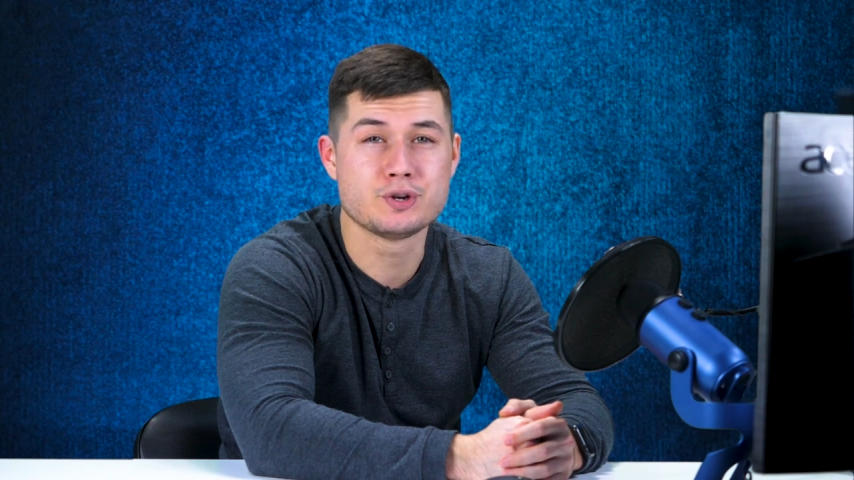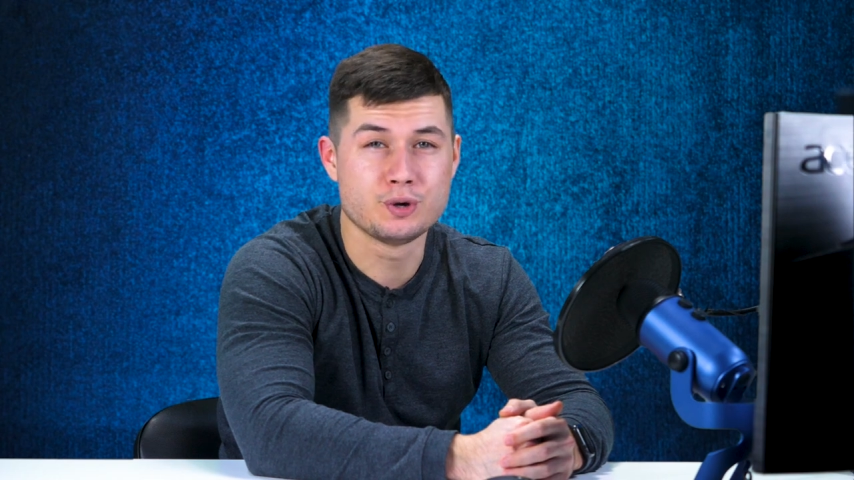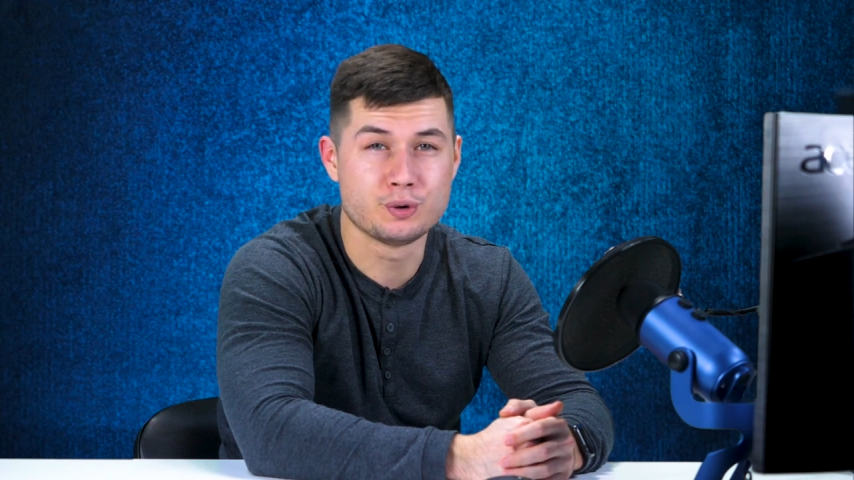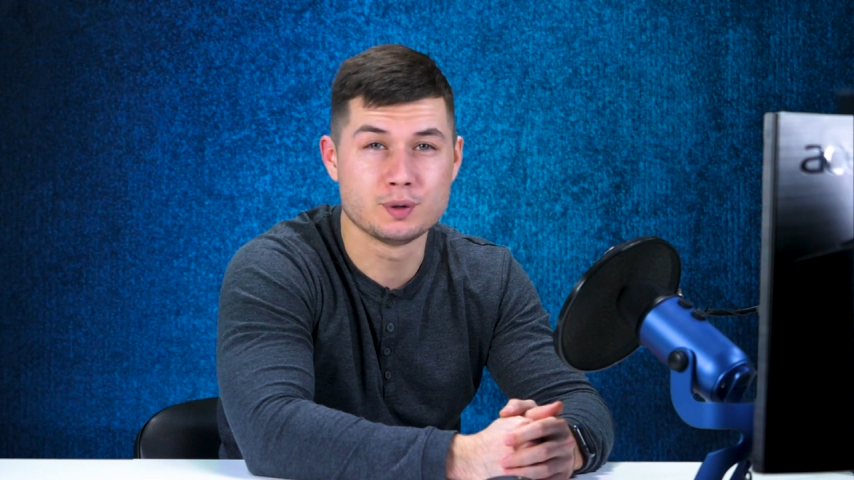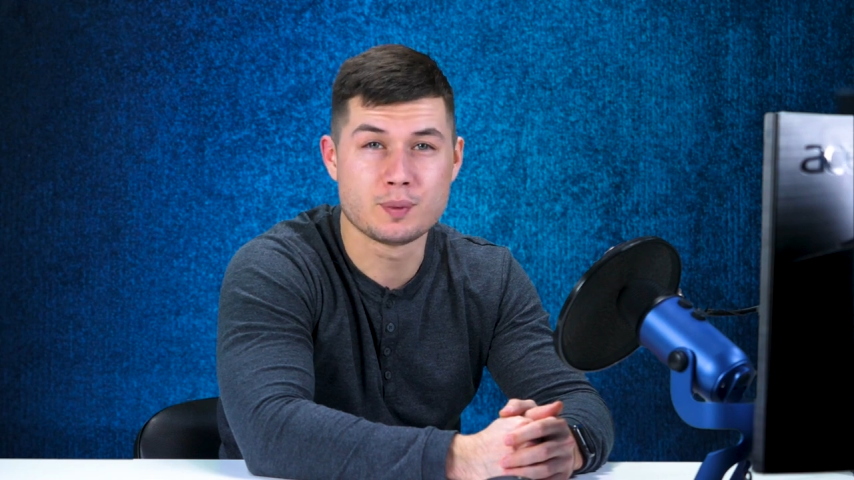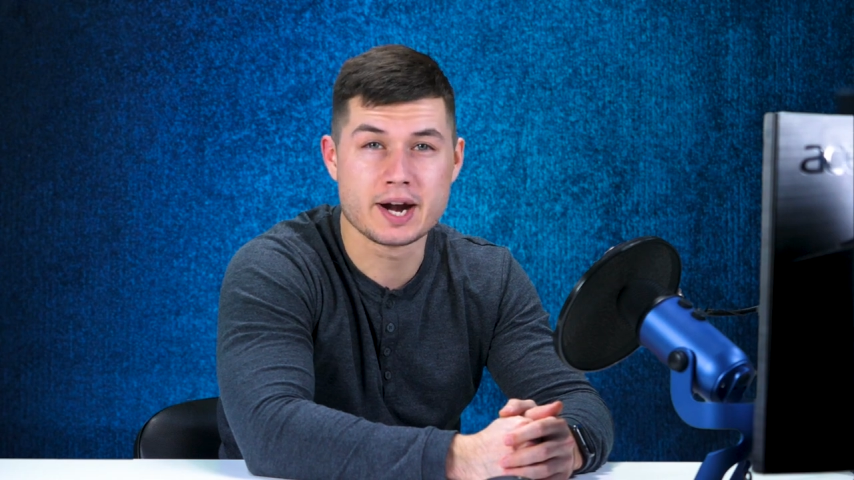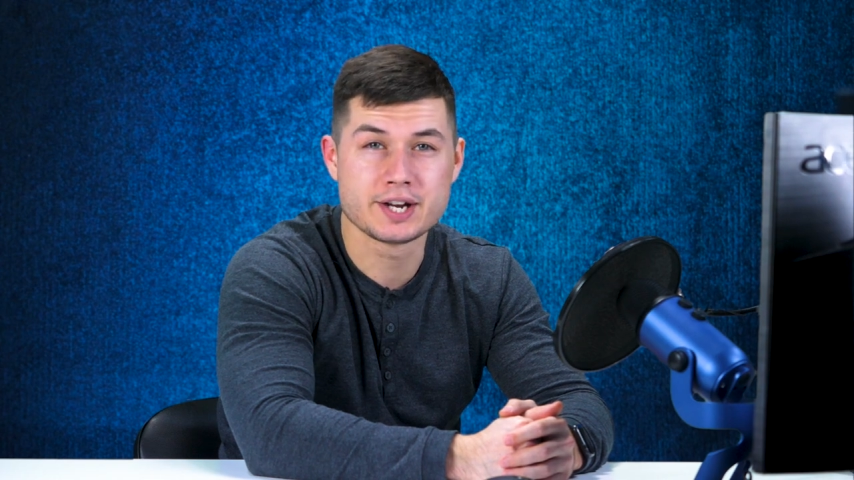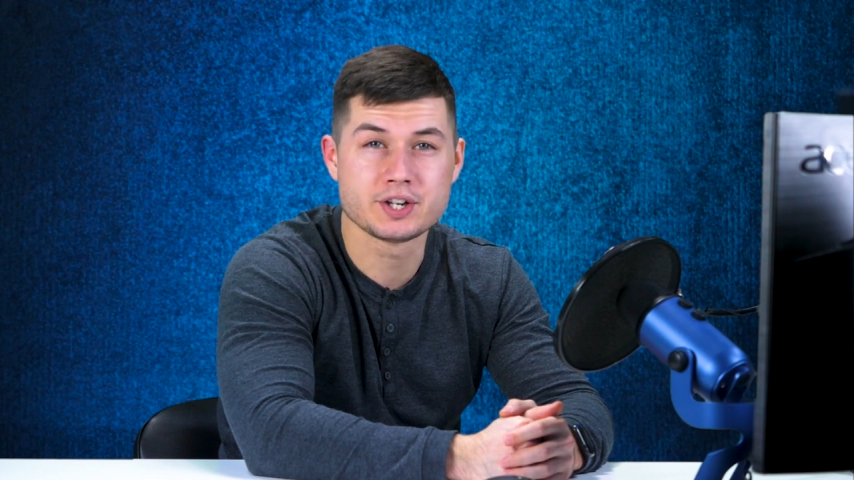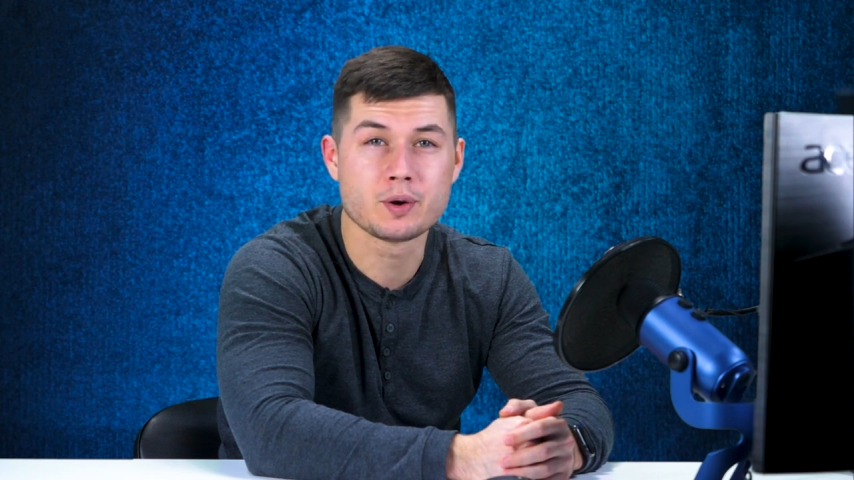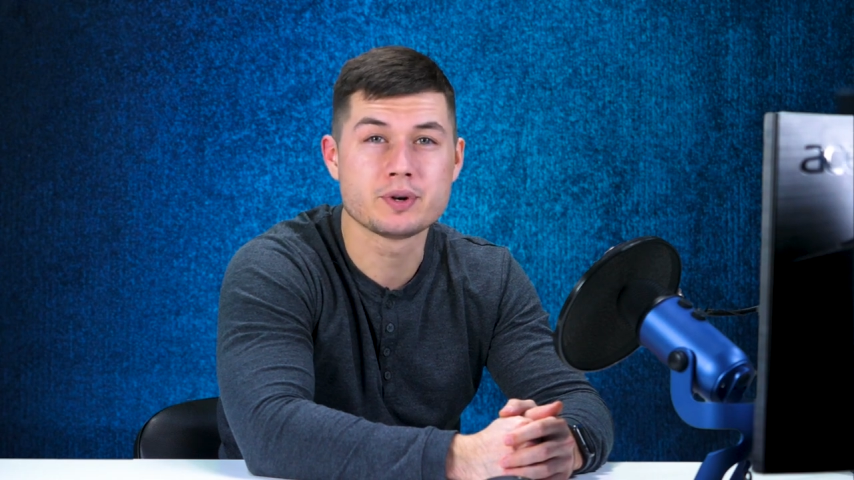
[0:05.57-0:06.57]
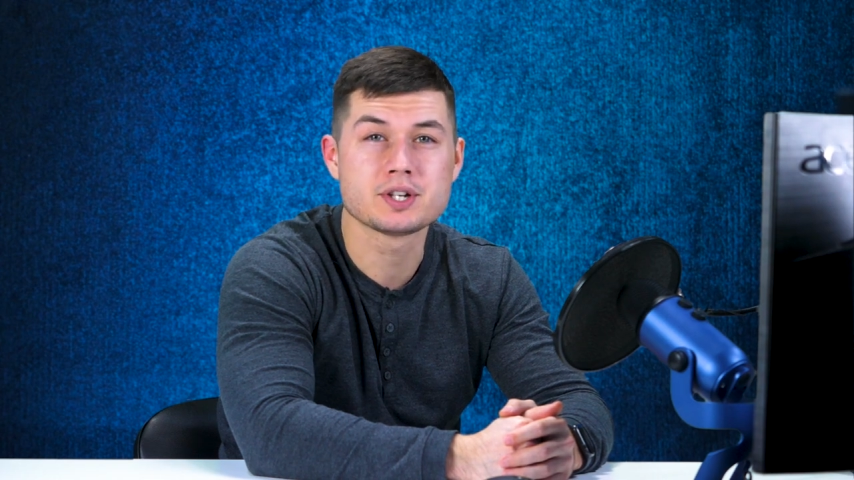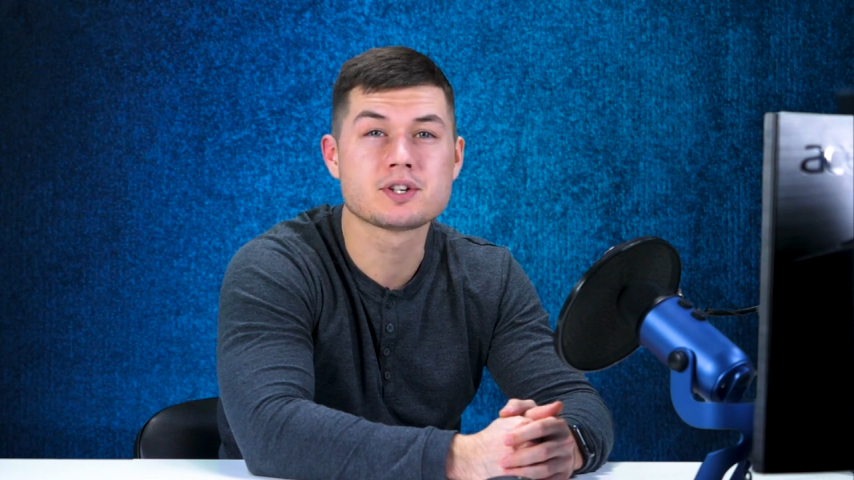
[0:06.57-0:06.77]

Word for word: new cool project which is